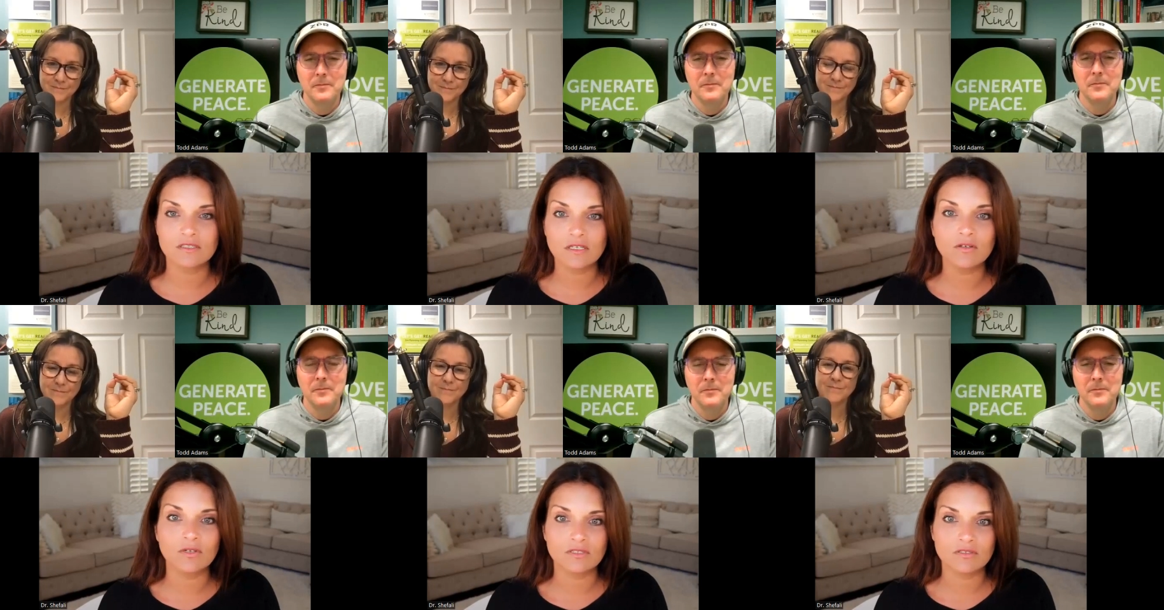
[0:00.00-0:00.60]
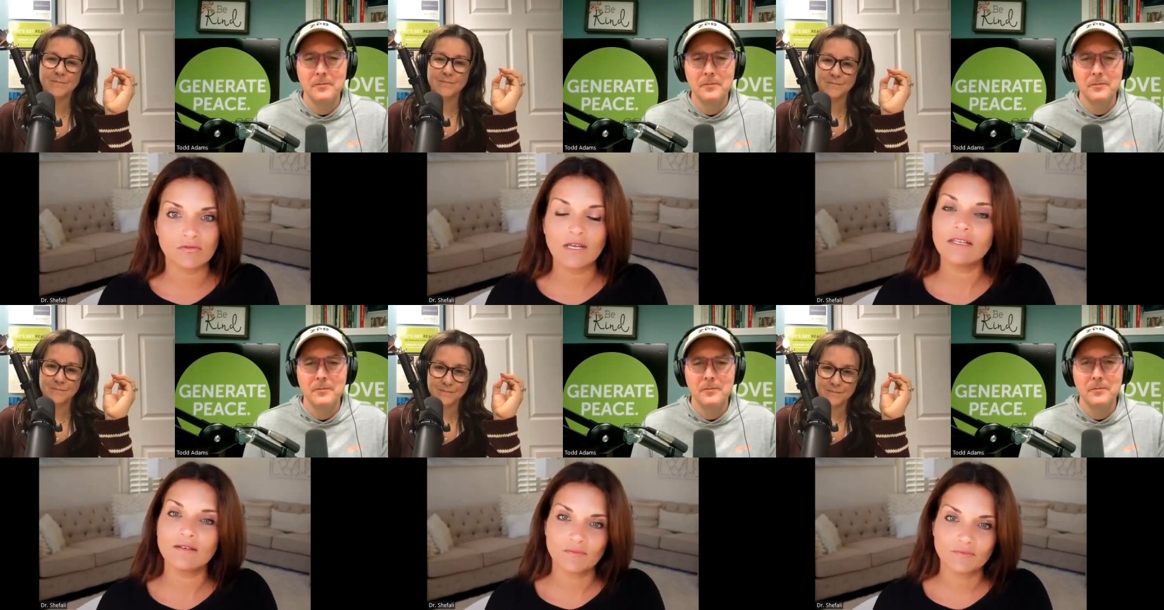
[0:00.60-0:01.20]
Speaker 1: secrets, right?
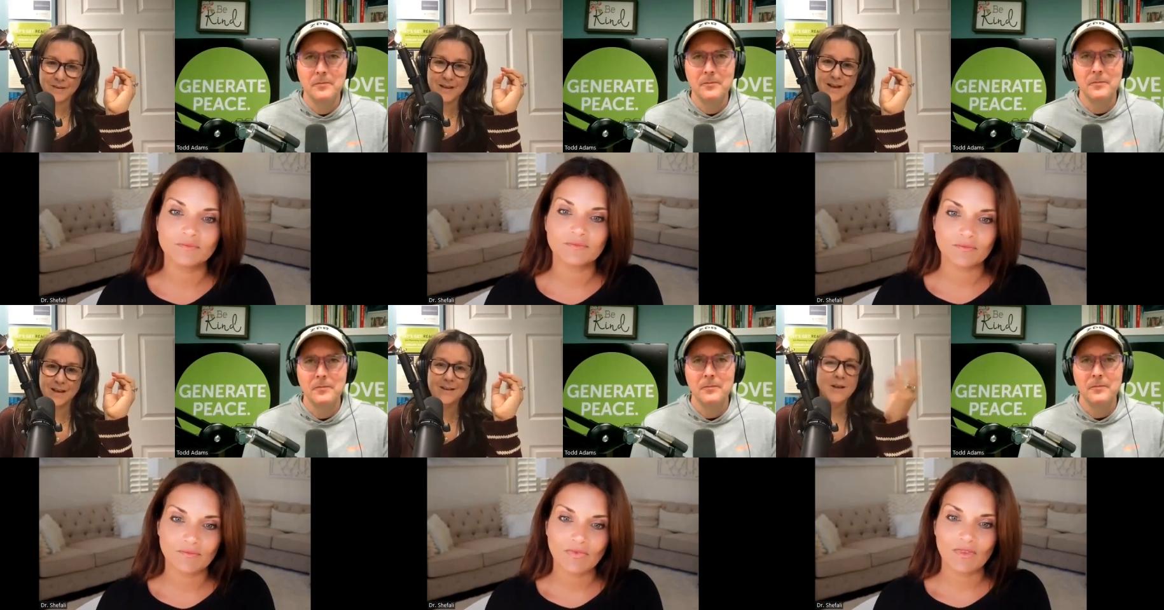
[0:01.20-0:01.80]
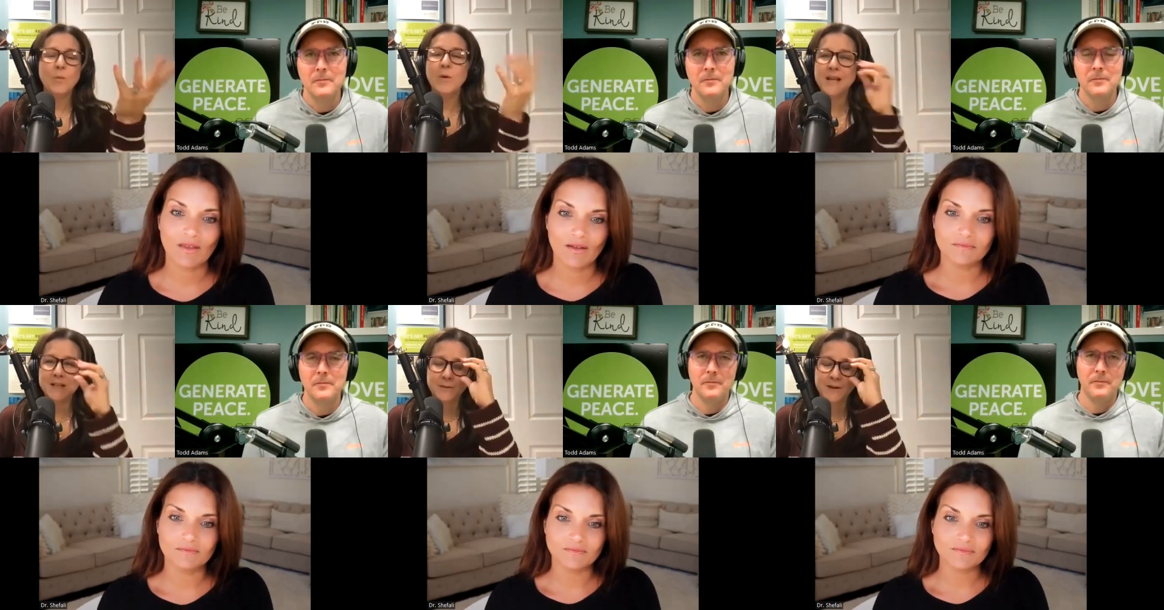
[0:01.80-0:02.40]
Speaker 2: Yeah. Well, and
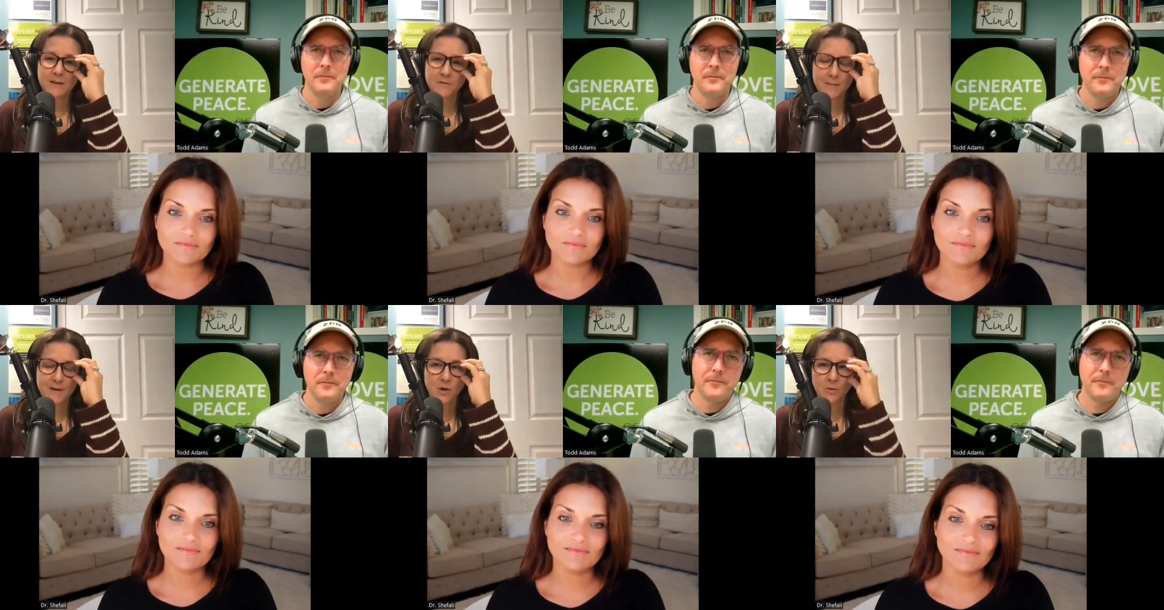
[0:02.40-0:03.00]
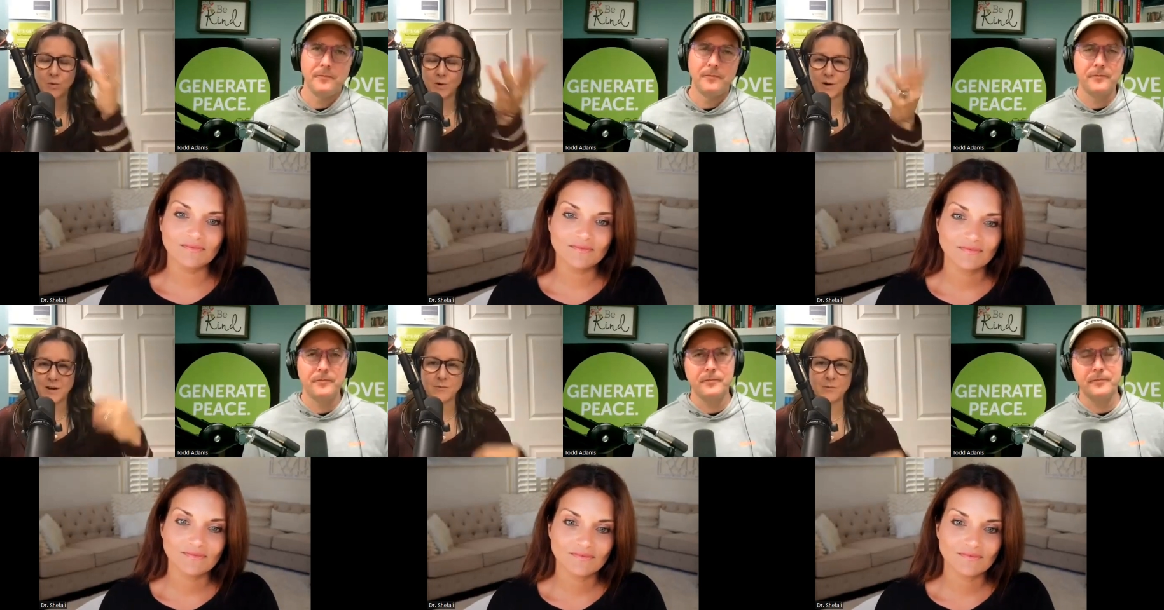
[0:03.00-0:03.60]
that's what I love mm-hmm. about your
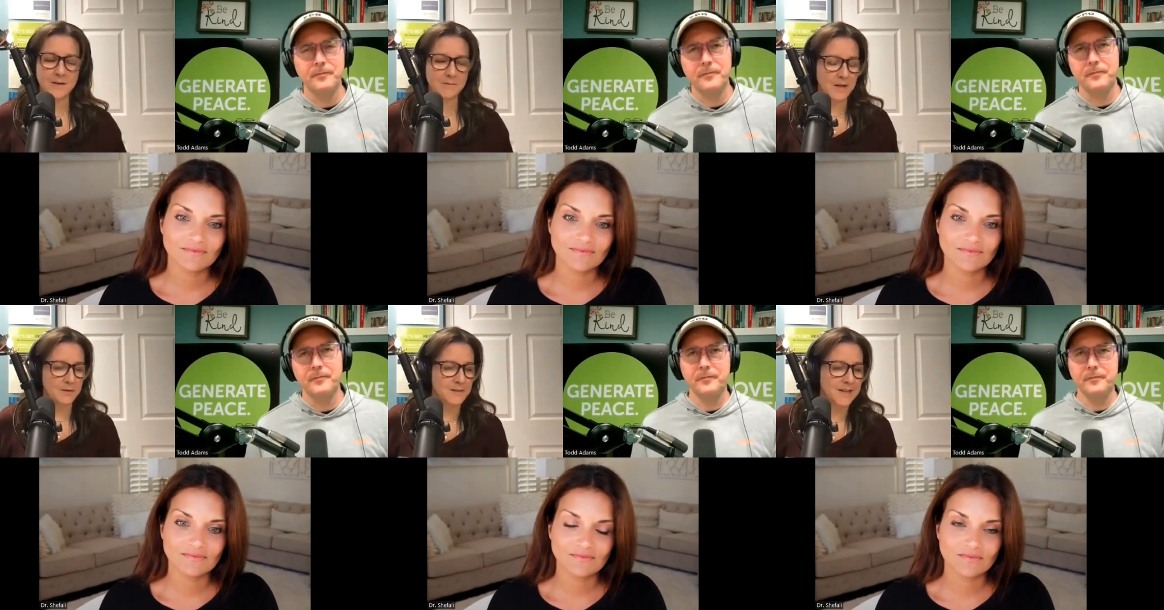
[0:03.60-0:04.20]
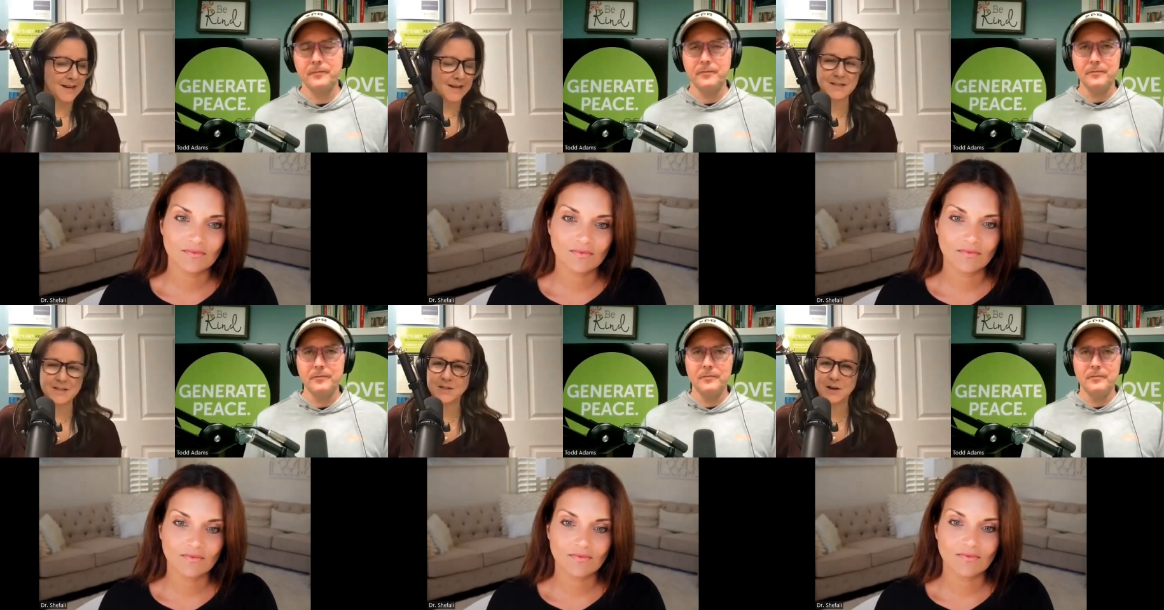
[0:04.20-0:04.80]
work and what, you know, Todd and I
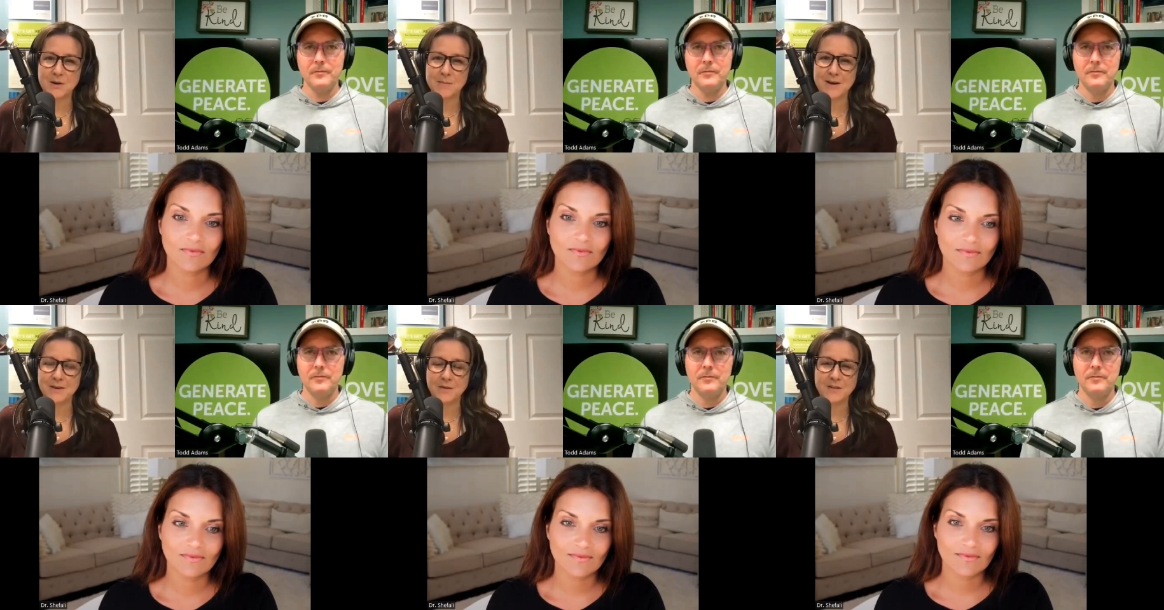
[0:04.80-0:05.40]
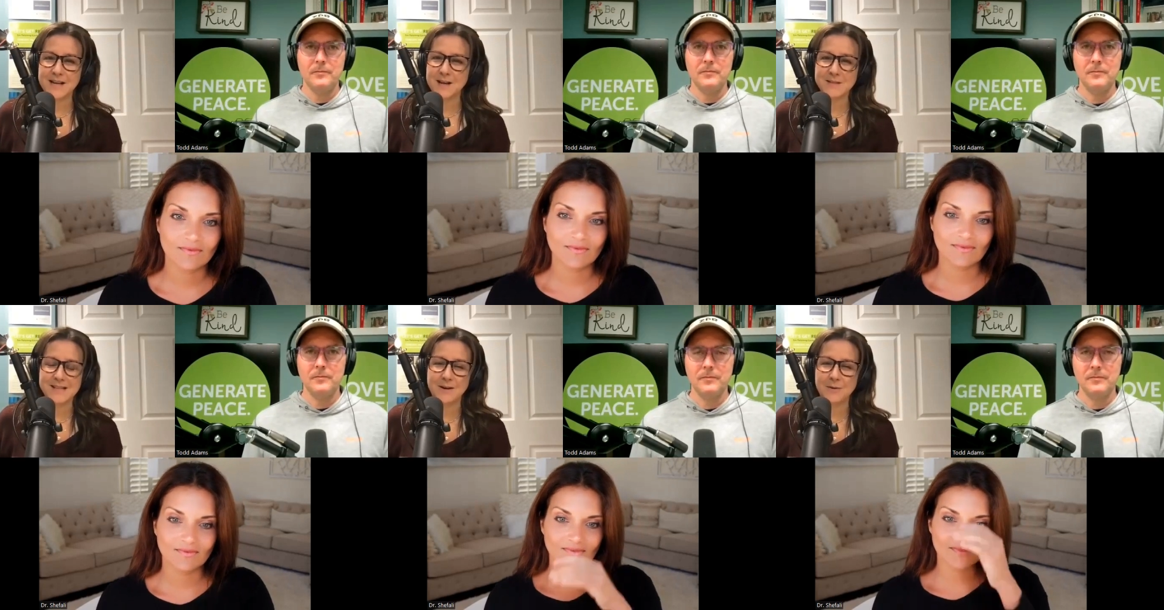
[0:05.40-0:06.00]
get to talk about all the time
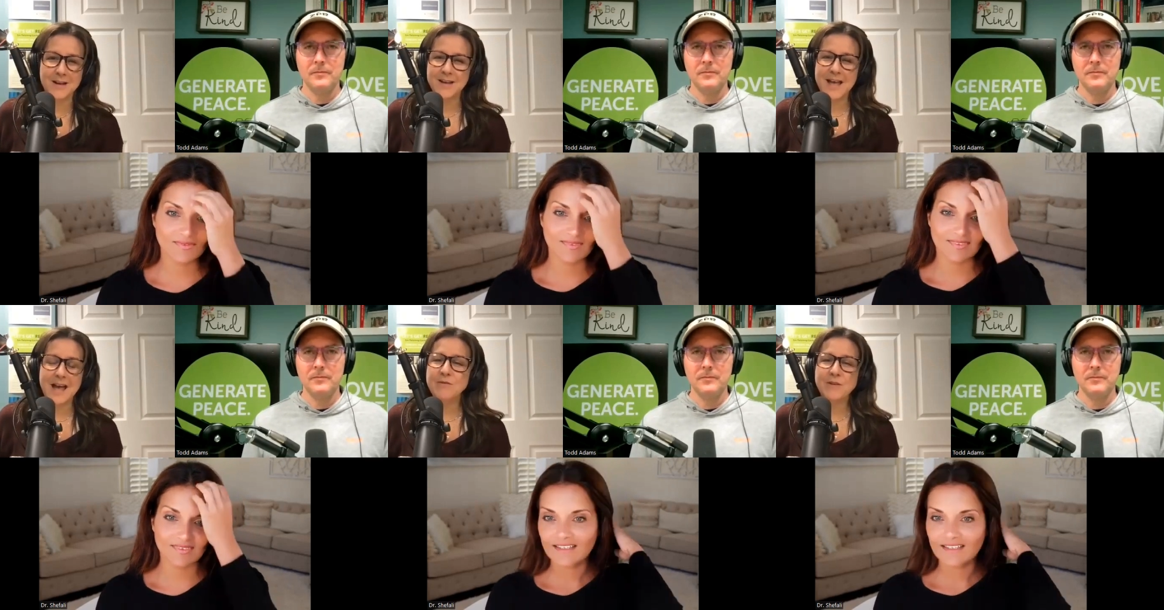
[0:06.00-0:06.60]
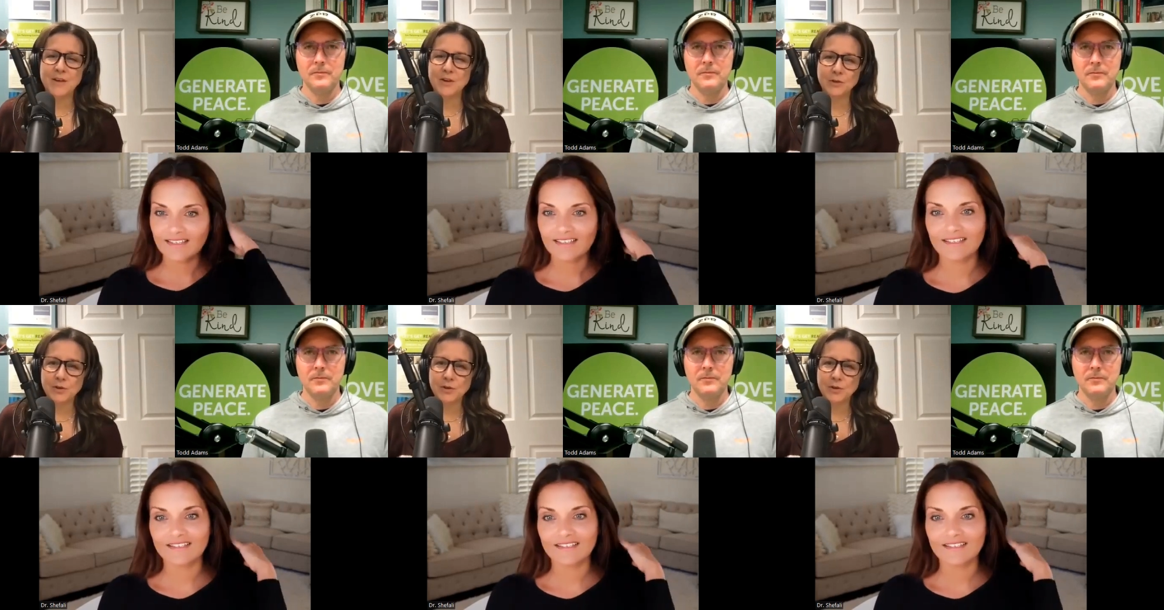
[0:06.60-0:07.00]
is how everything you're